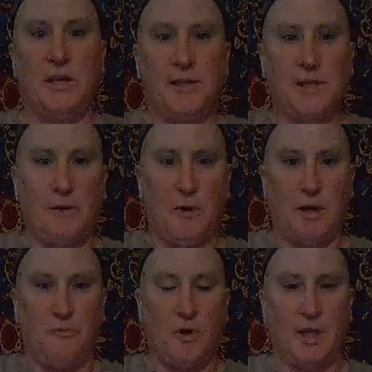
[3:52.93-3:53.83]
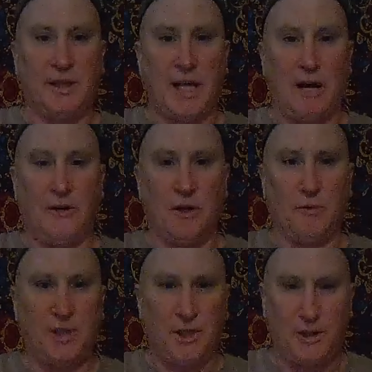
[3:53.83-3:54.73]
So I wound up putting it down here,
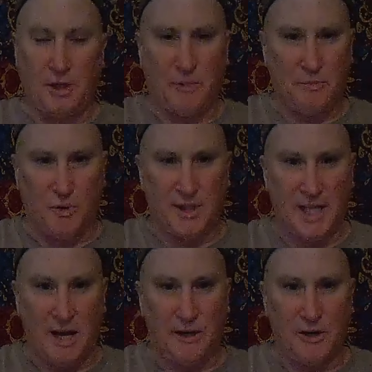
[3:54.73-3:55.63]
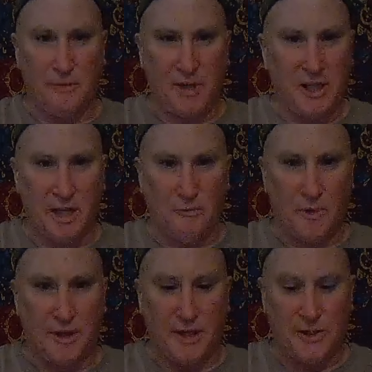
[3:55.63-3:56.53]
which it should have been put down here to begin
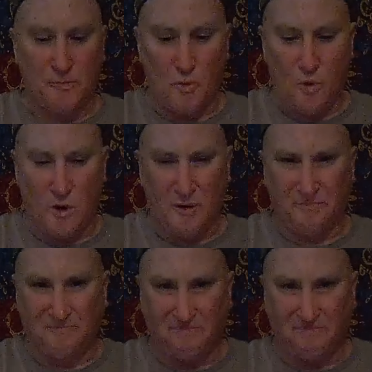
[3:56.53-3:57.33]
with. It's more